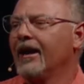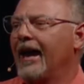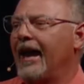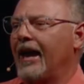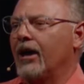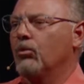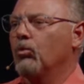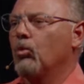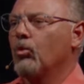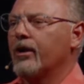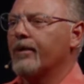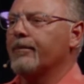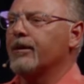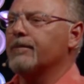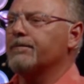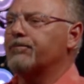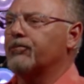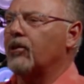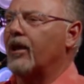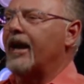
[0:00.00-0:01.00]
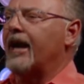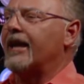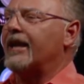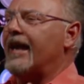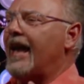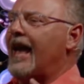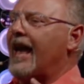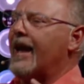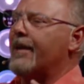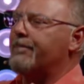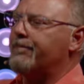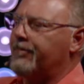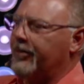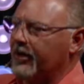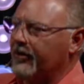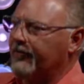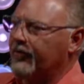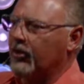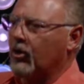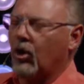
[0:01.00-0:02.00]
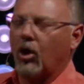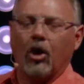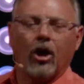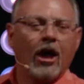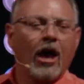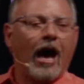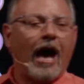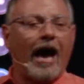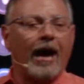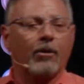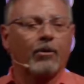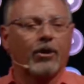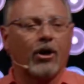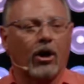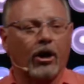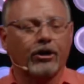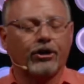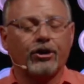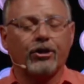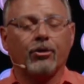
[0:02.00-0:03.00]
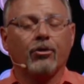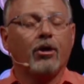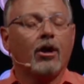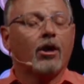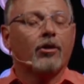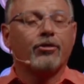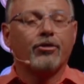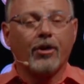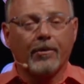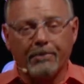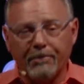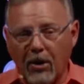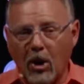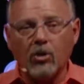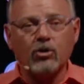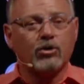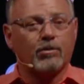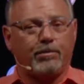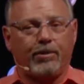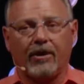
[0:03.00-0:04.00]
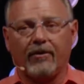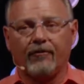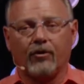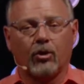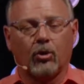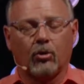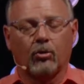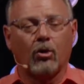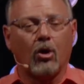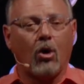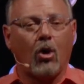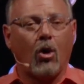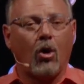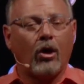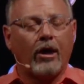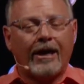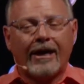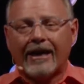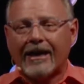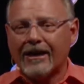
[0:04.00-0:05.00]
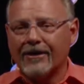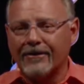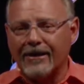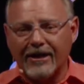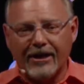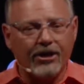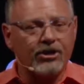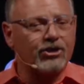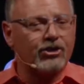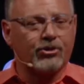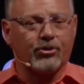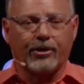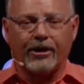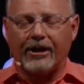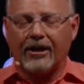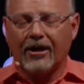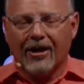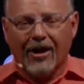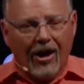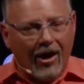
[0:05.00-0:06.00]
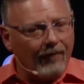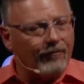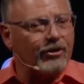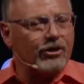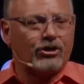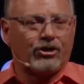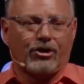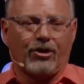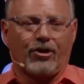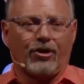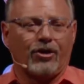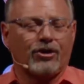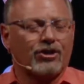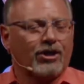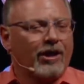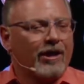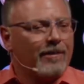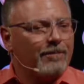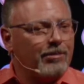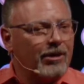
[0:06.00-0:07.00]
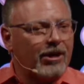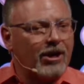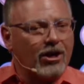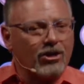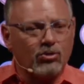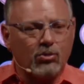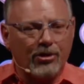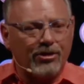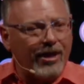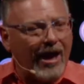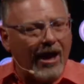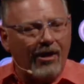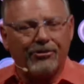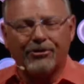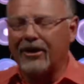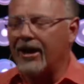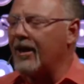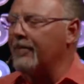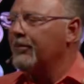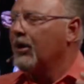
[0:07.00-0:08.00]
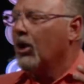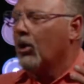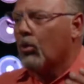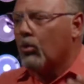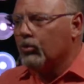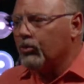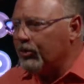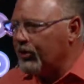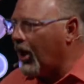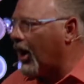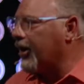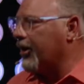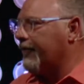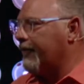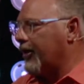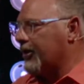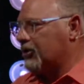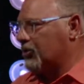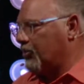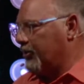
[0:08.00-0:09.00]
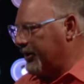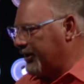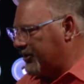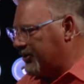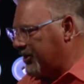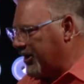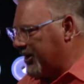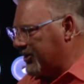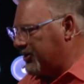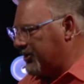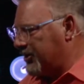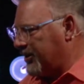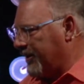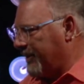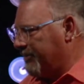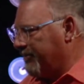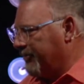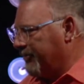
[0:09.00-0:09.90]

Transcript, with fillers: And women played a pivotal, I would argue, the most pivotal role in the history of the church, because without them, none of us would exist.